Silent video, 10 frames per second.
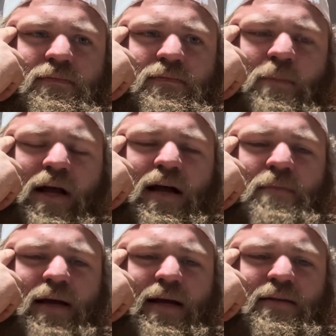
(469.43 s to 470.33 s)
My
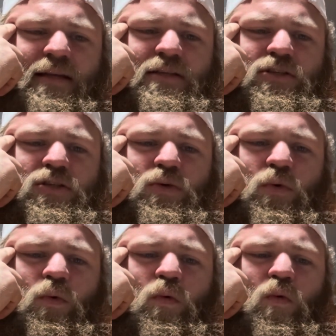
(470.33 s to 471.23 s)
mouth is
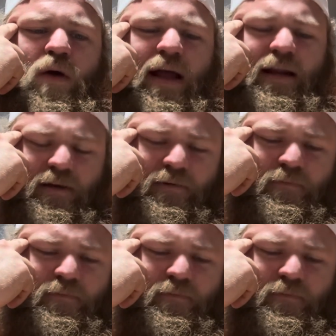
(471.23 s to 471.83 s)
sweating.